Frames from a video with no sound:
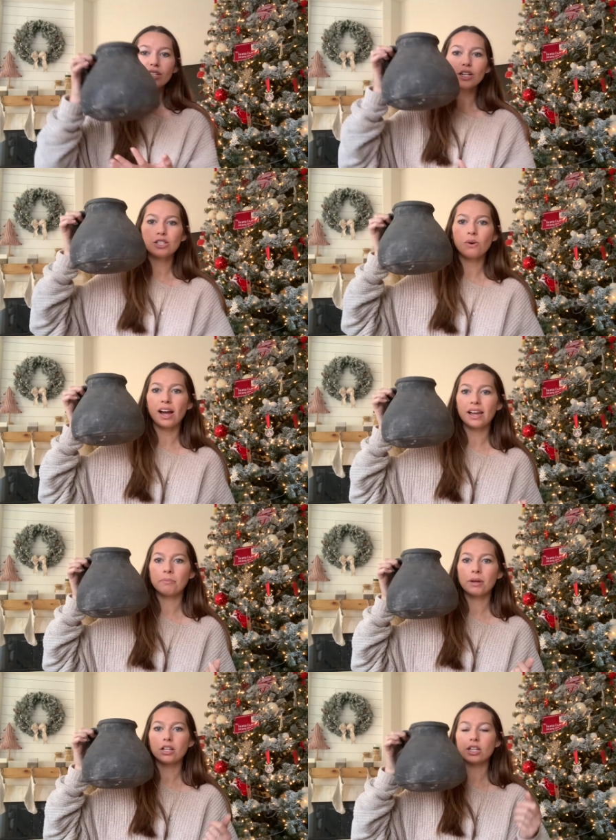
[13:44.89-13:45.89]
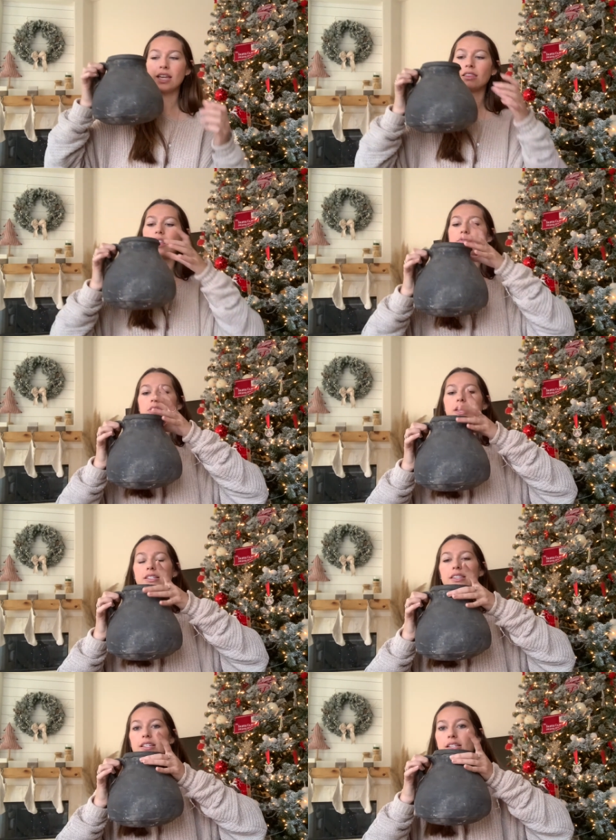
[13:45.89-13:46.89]
so I am in love with this.
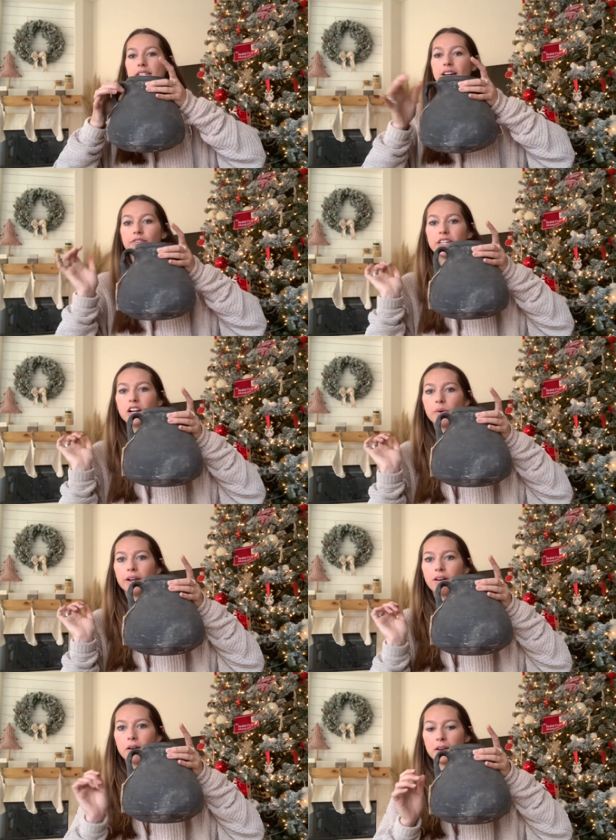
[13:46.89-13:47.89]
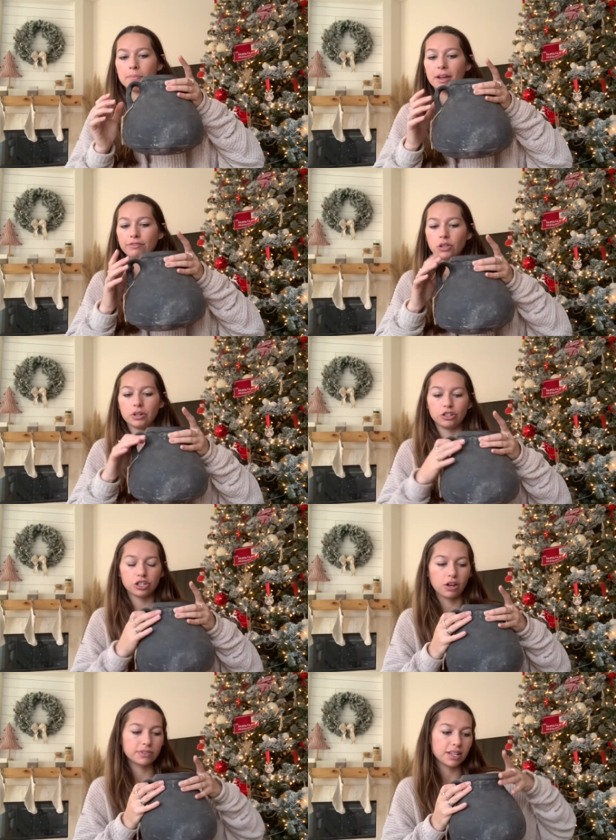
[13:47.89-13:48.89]
This is definitely going on my floating
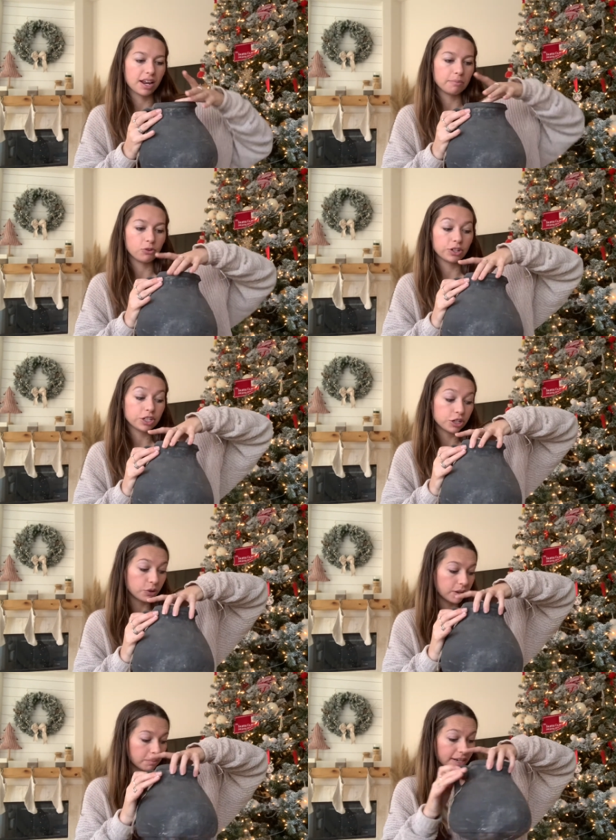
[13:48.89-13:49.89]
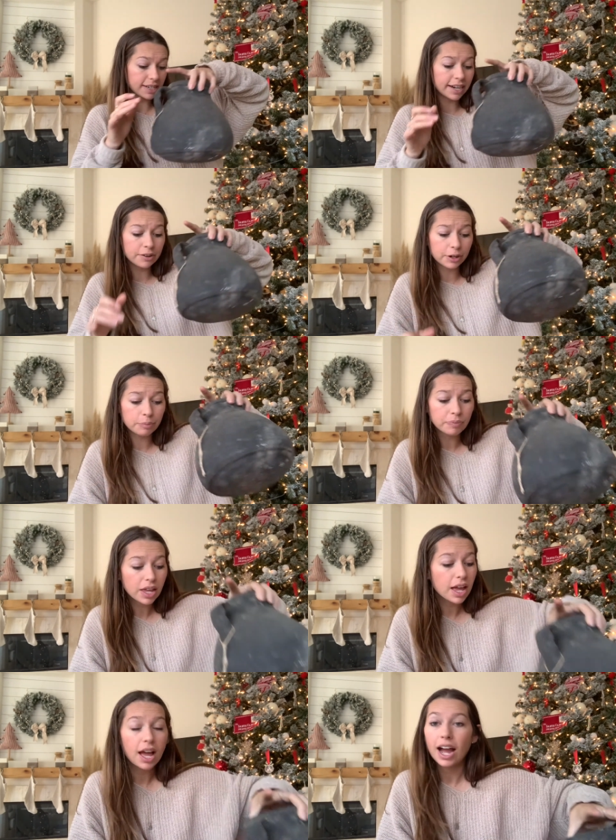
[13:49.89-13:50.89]
shelves that I'm going to do in my dining room.
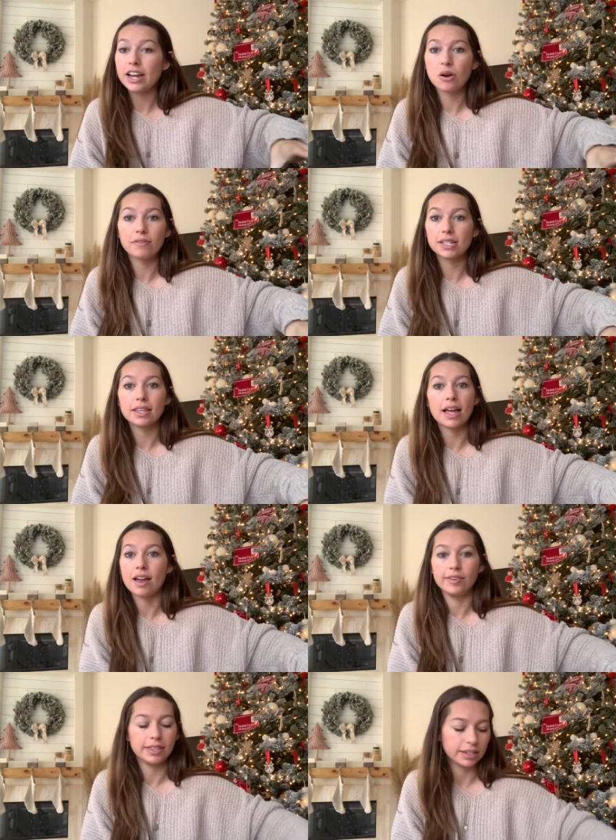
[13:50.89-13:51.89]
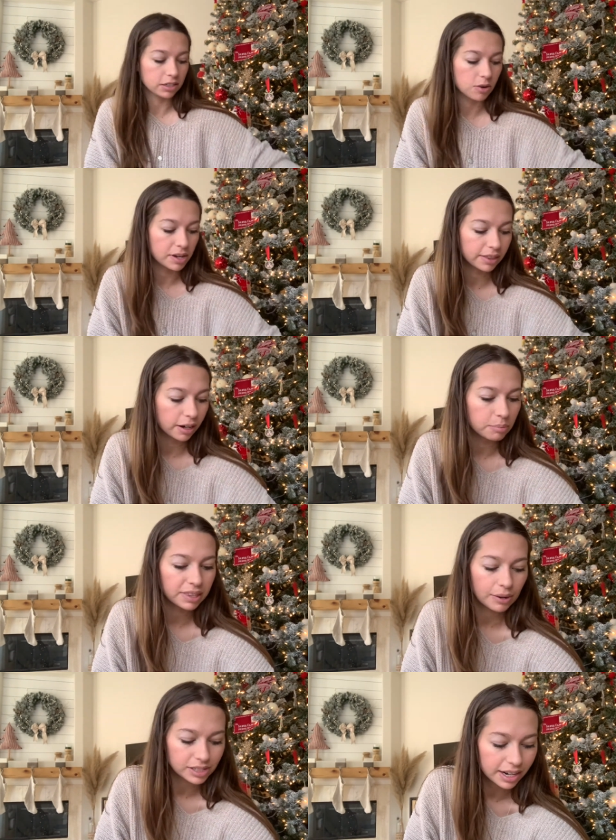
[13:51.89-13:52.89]
I know I've said that everything is going there, but that
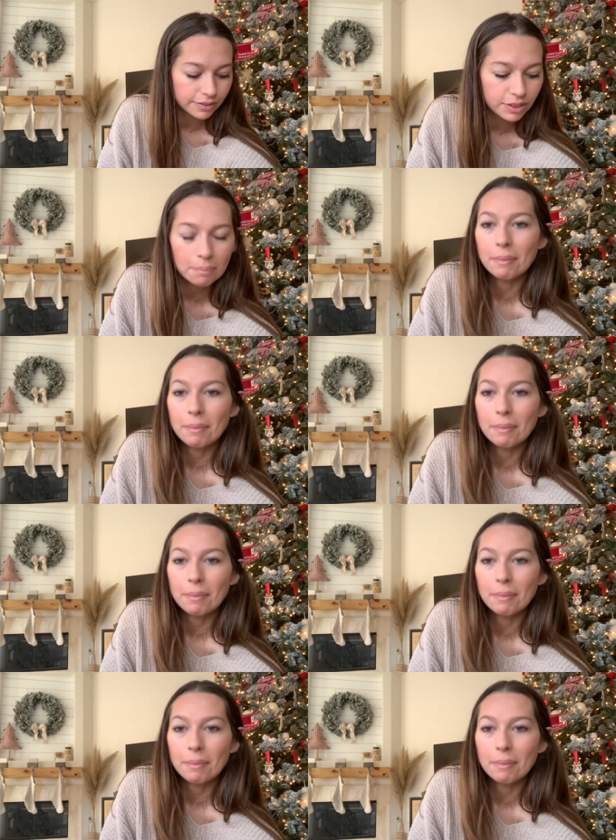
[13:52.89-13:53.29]
was kind of the